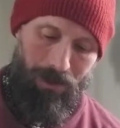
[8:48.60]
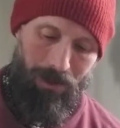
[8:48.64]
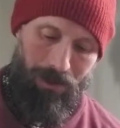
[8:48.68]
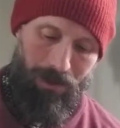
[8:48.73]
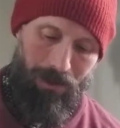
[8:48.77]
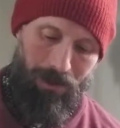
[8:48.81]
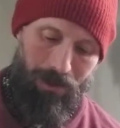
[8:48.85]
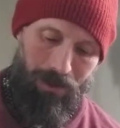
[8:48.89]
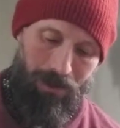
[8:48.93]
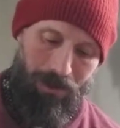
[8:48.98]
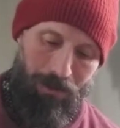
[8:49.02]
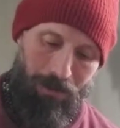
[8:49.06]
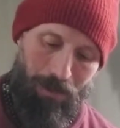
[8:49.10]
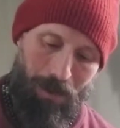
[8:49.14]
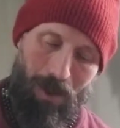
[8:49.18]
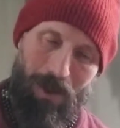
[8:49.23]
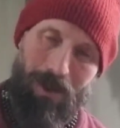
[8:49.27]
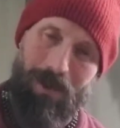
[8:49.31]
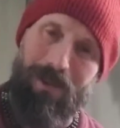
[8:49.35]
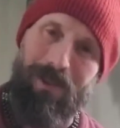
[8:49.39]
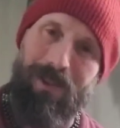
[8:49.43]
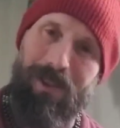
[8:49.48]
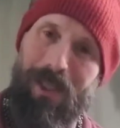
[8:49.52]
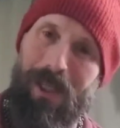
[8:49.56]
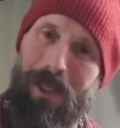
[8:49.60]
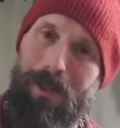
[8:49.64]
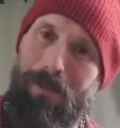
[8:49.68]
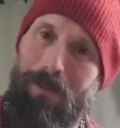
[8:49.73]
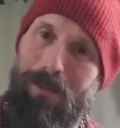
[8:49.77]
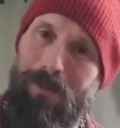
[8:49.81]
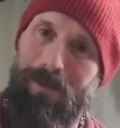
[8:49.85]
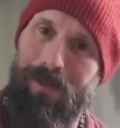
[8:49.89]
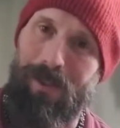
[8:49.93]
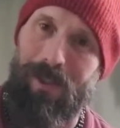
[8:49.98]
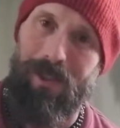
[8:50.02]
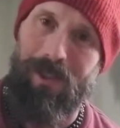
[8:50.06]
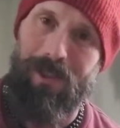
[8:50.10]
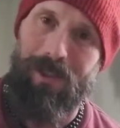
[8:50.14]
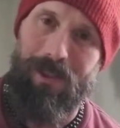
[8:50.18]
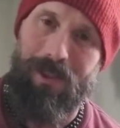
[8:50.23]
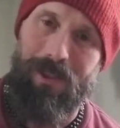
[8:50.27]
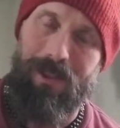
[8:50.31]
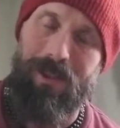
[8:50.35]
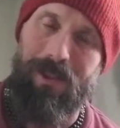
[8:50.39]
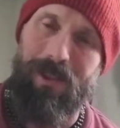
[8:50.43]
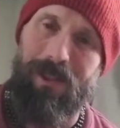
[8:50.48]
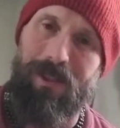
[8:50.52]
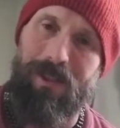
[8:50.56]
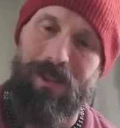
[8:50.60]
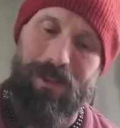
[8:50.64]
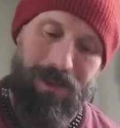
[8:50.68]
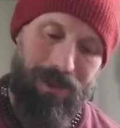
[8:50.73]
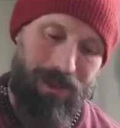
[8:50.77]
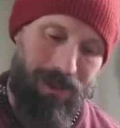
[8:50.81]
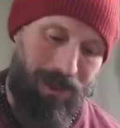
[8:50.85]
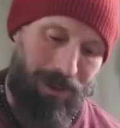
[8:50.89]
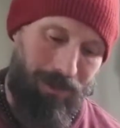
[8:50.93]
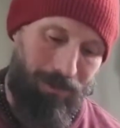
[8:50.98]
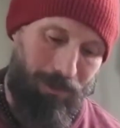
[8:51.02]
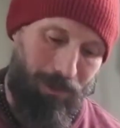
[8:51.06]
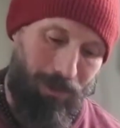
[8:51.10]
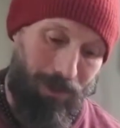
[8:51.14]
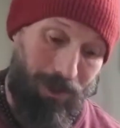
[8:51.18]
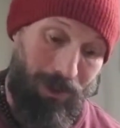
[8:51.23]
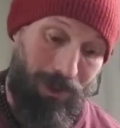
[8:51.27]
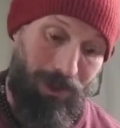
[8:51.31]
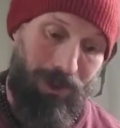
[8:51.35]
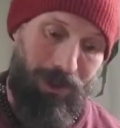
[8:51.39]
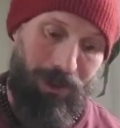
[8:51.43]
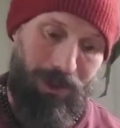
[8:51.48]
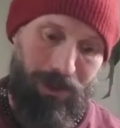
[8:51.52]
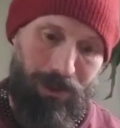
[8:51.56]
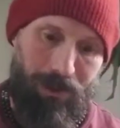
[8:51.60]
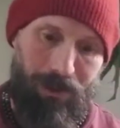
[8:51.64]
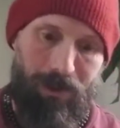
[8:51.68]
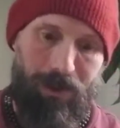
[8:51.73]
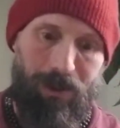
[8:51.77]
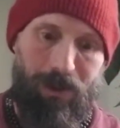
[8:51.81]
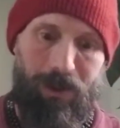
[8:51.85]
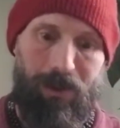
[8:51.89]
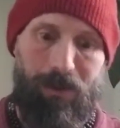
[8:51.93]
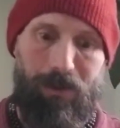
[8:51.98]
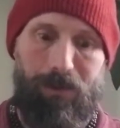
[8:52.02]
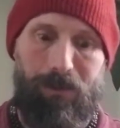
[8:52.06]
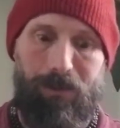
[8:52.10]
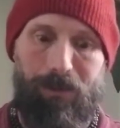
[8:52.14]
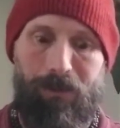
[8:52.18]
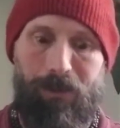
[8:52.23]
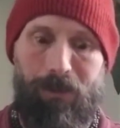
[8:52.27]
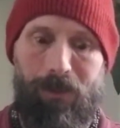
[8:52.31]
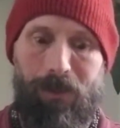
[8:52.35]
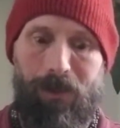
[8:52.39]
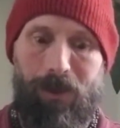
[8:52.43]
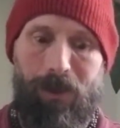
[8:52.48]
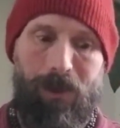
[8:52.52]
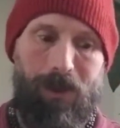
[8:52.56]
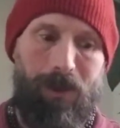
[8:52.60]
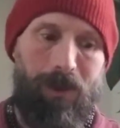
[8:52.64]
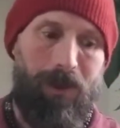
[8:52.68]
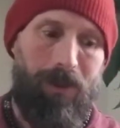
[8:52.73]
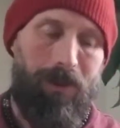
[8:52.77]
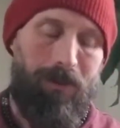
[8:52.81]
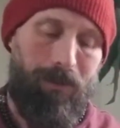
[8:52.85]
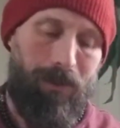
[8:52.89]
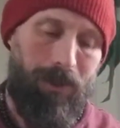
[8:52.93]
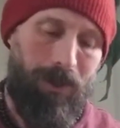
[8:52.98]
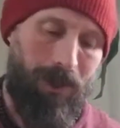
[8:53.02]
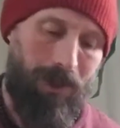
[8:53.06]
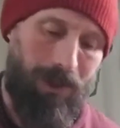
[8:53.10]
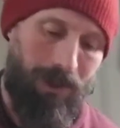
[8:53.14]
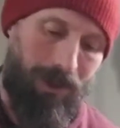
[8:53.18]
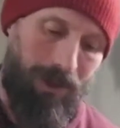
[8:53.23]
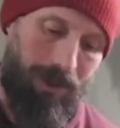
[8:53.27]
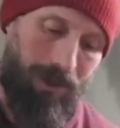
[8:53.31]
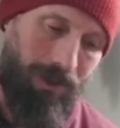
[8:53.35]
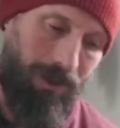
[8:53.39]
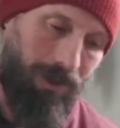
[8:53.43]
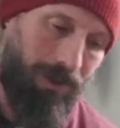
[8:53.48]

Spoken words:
Spartan type of an existence. And I'm really, because of the